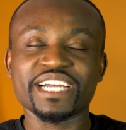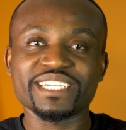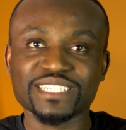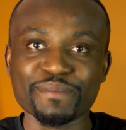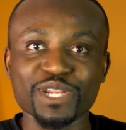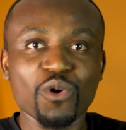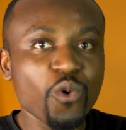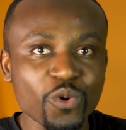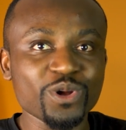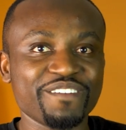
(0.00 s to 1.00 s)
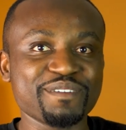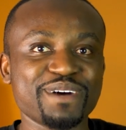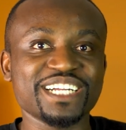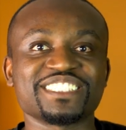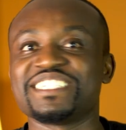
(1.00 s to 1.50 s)
channel. I mean, who could have
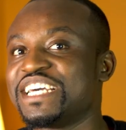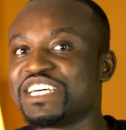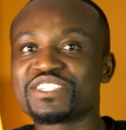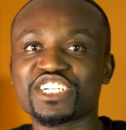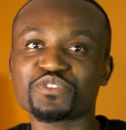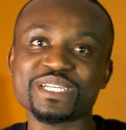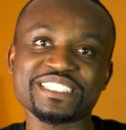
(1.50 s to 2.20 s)
imagined? So I just